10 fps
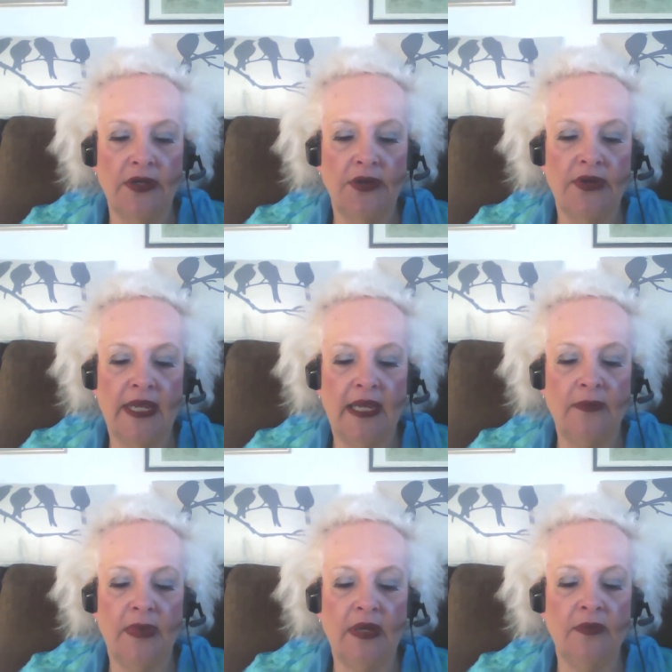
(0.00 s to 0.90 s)
your
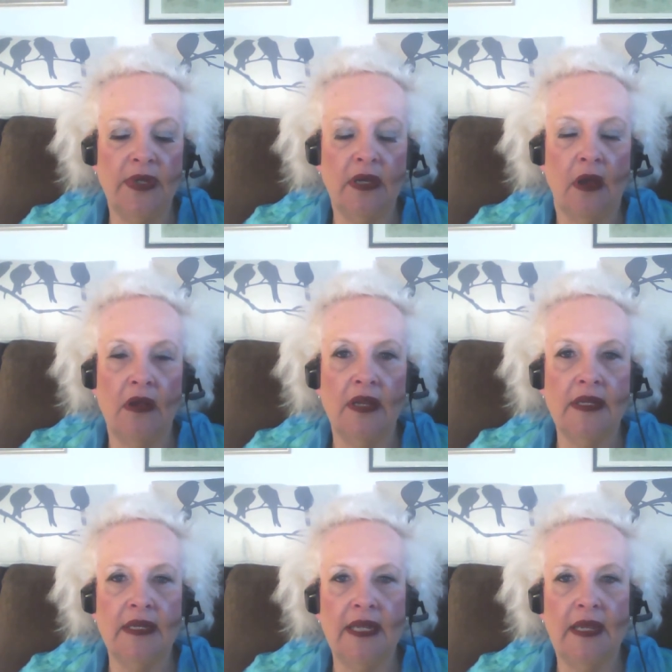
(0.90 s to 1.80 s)
name and we call on
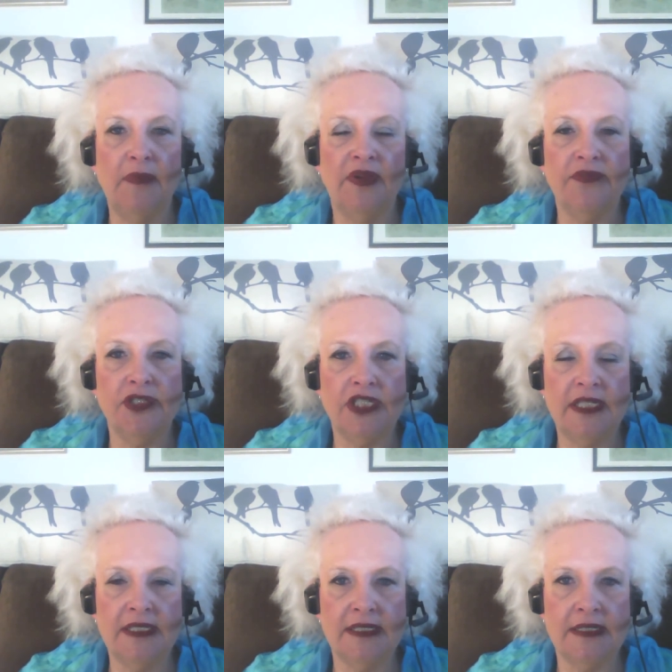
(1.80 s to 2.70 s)
the name of
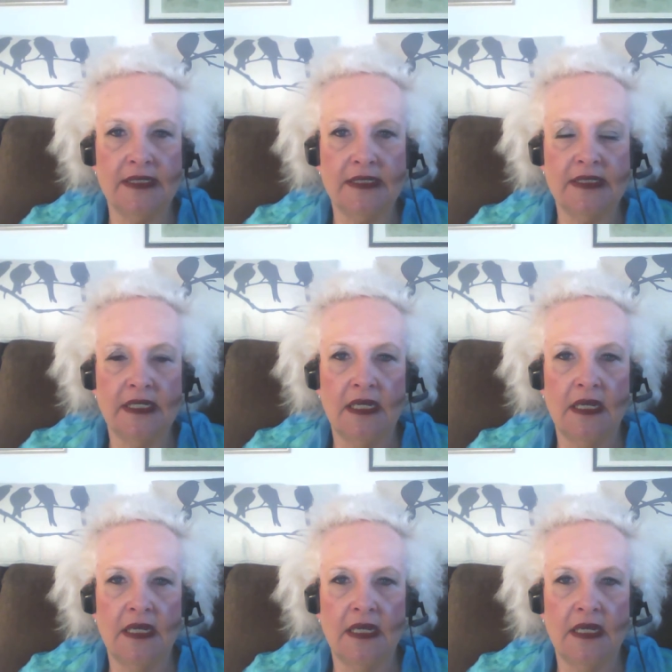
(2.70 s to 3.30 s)
Jesus.